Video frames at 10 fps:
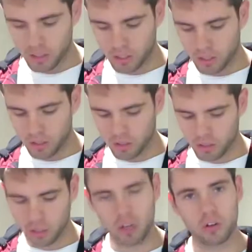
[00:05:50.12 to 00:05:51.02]
The
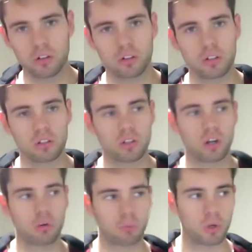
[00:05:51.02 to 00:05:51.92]
current
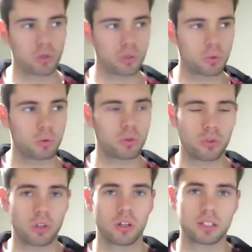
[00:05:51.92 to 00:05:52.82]
commercial
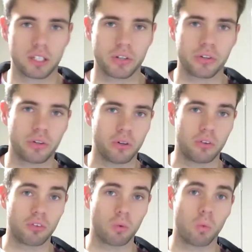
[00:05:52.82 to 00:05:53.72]
utilization
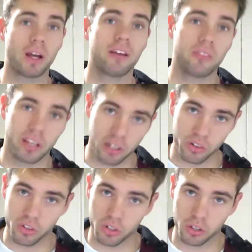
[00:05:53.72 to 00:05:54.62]
of wave
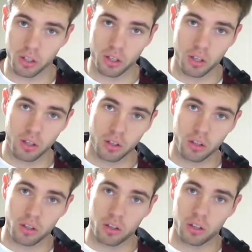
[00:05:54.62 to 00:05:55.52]
energy
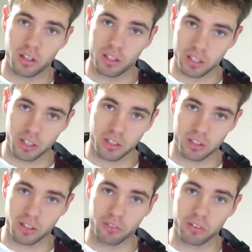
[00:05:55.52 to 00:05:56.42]
is in
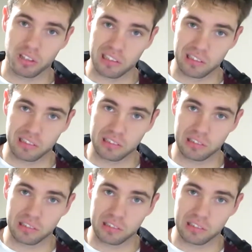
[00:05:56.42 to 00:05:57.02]
its infancy,